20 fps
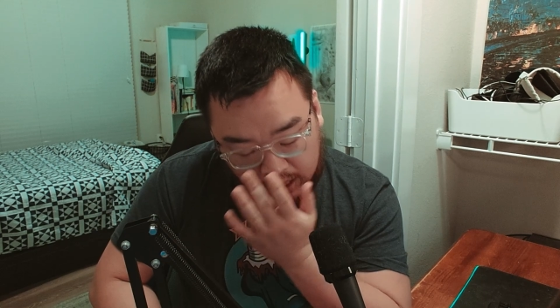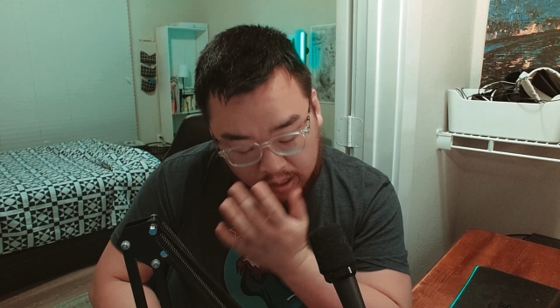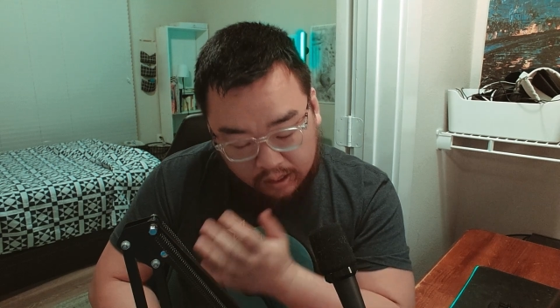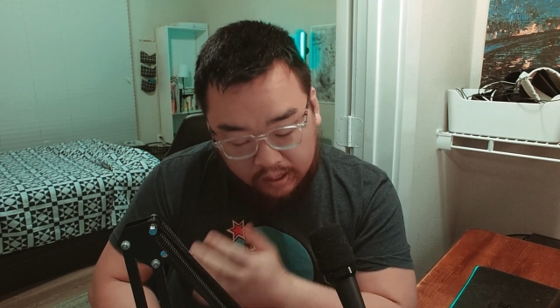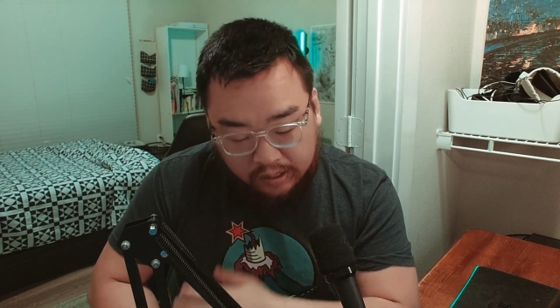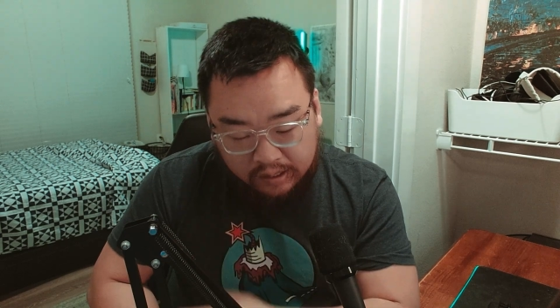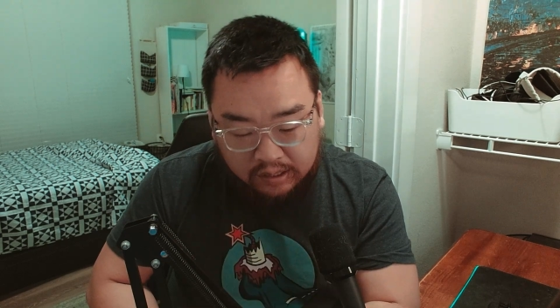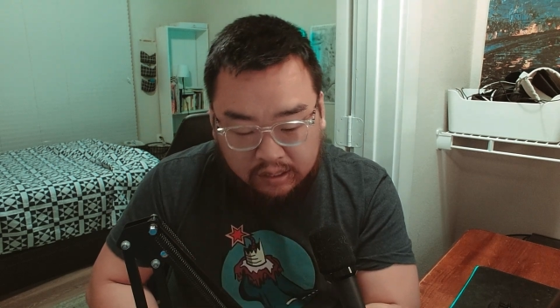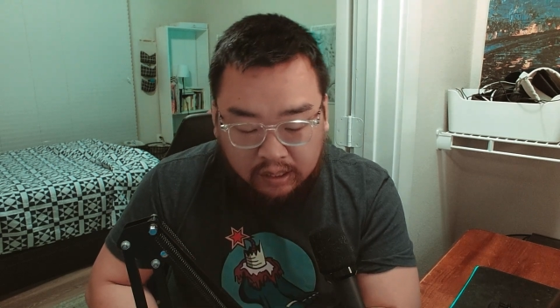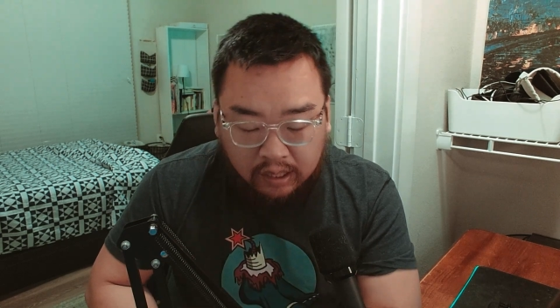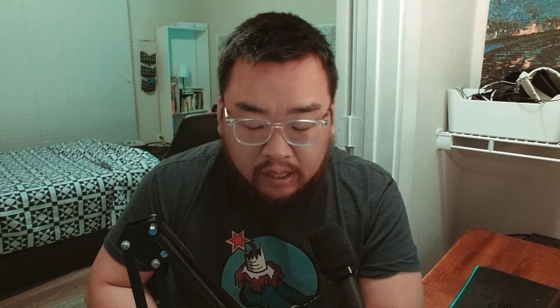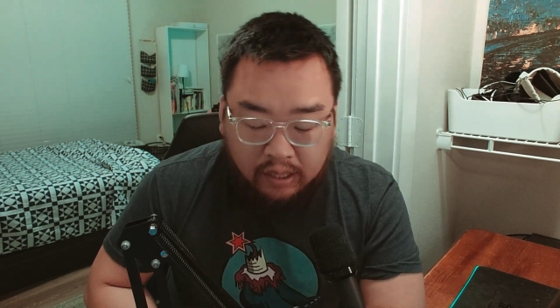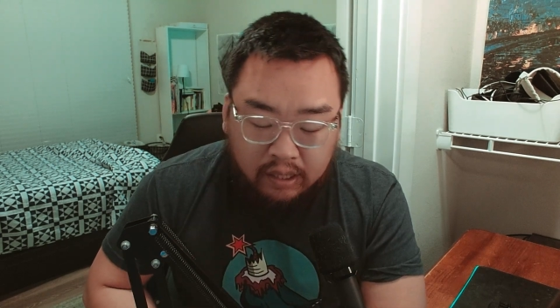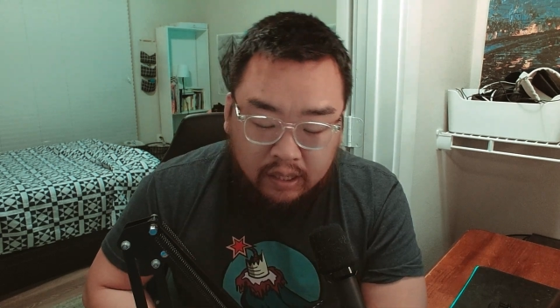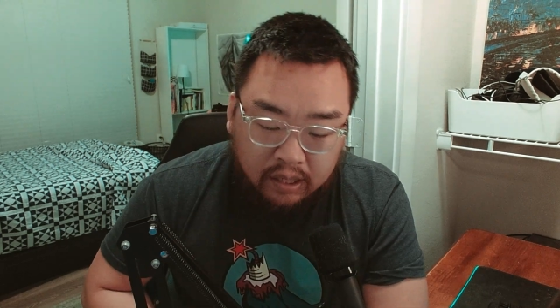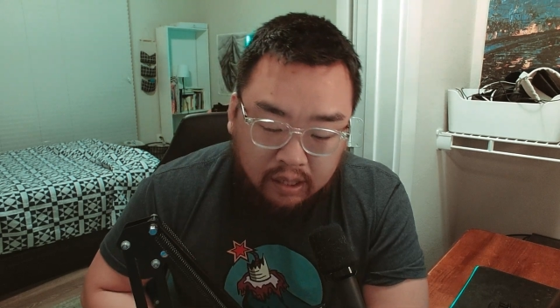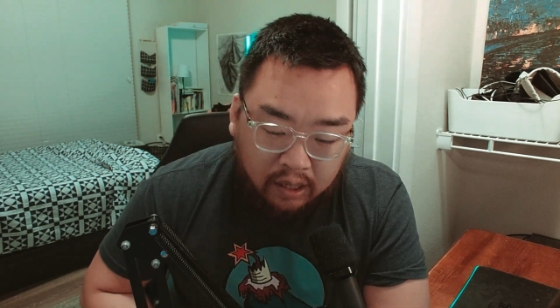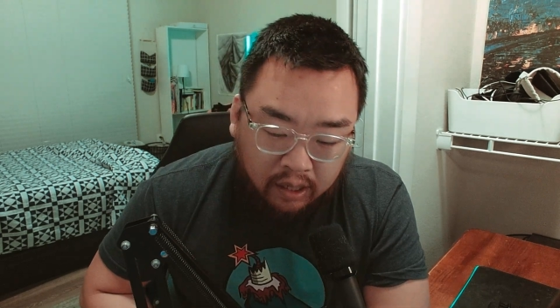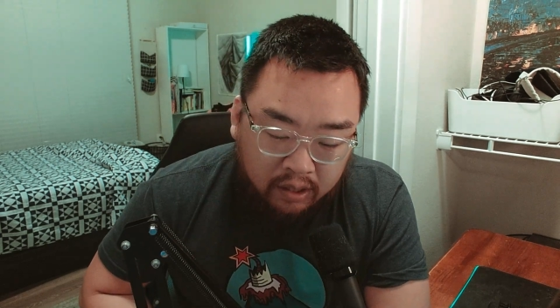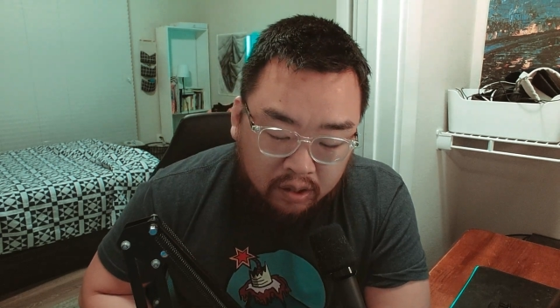
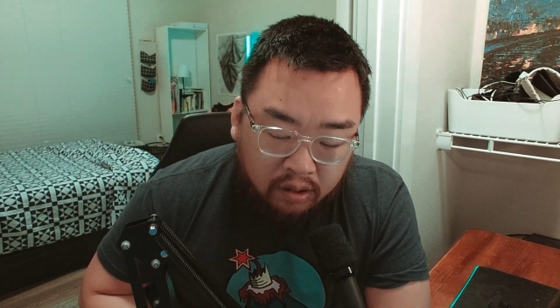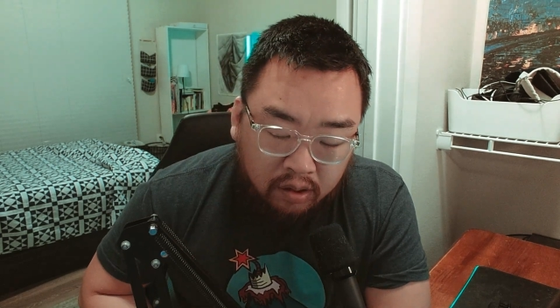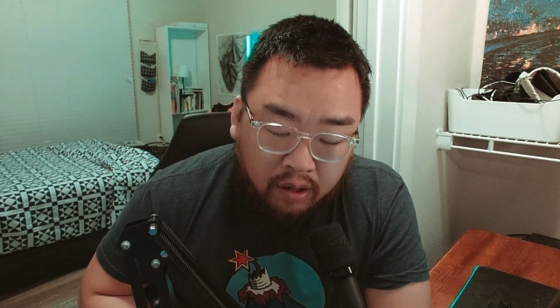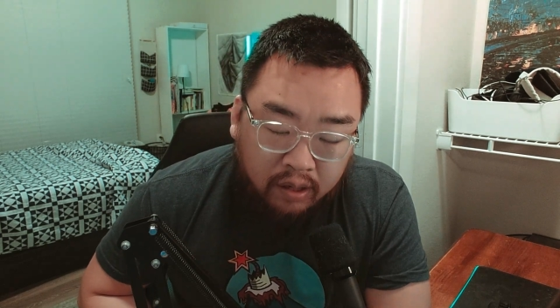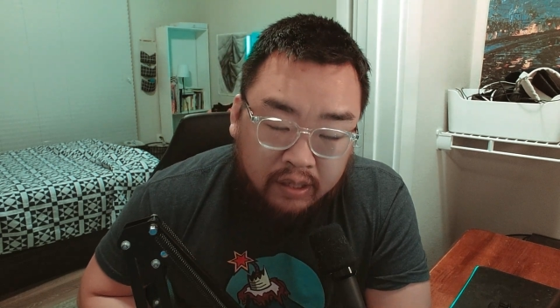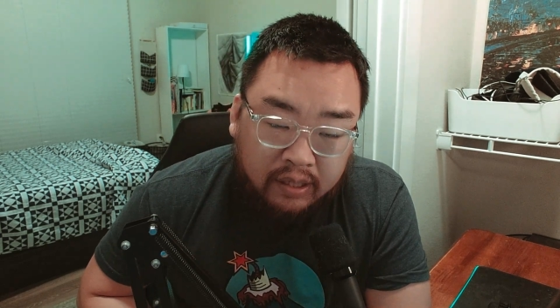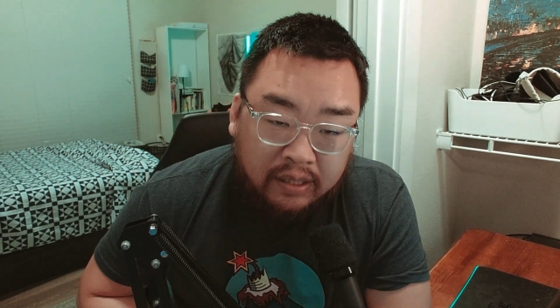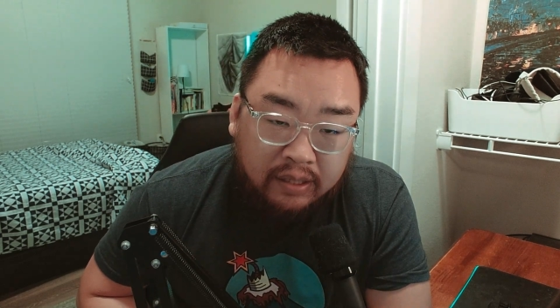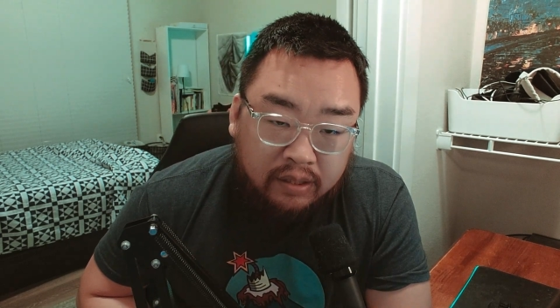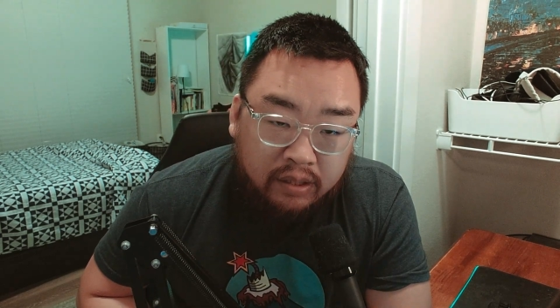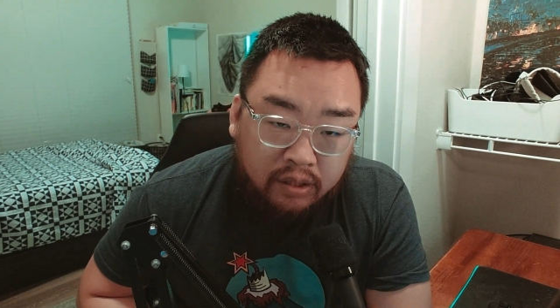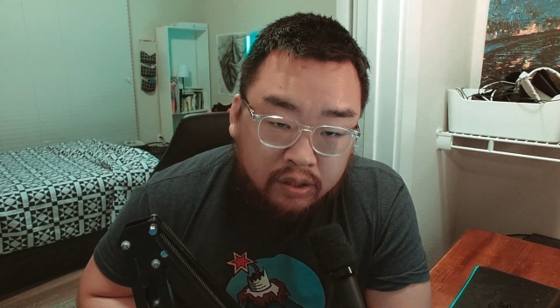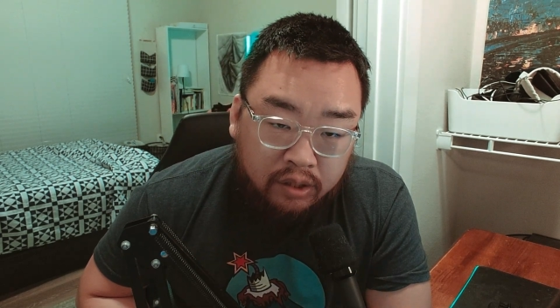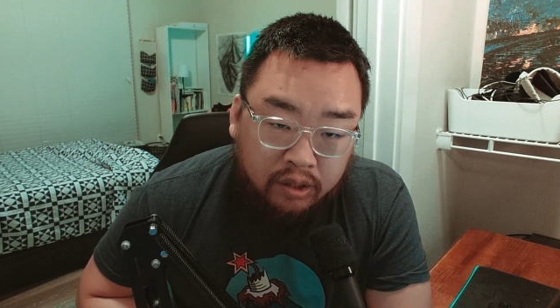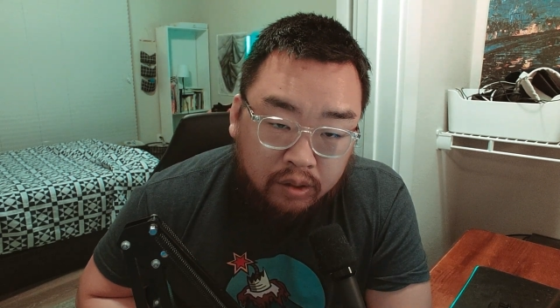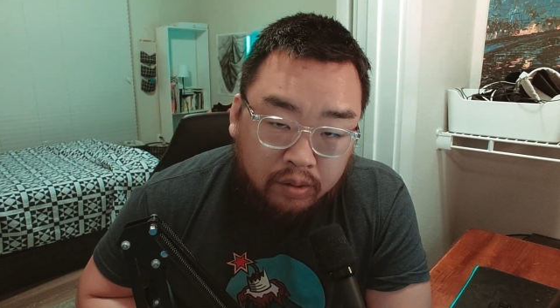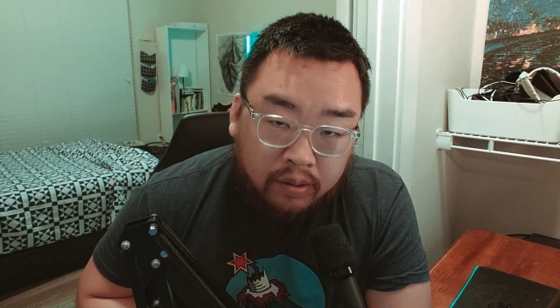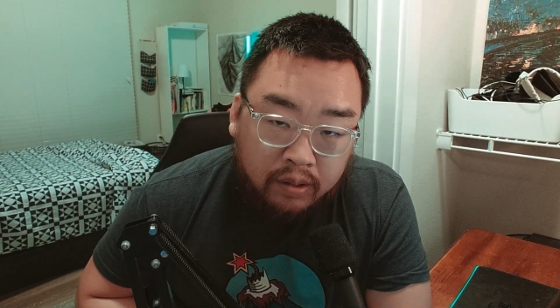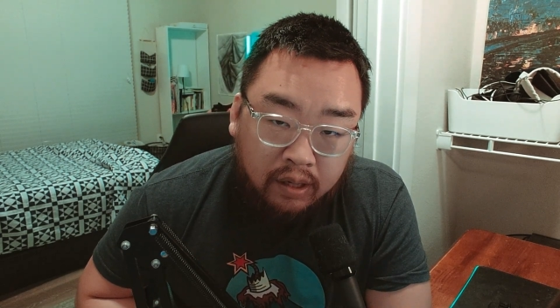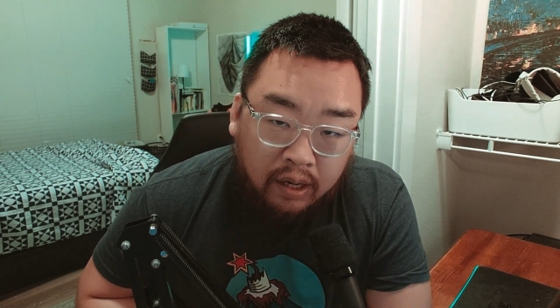excited. I know I need to
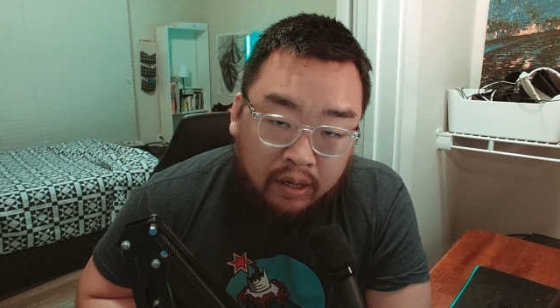do it.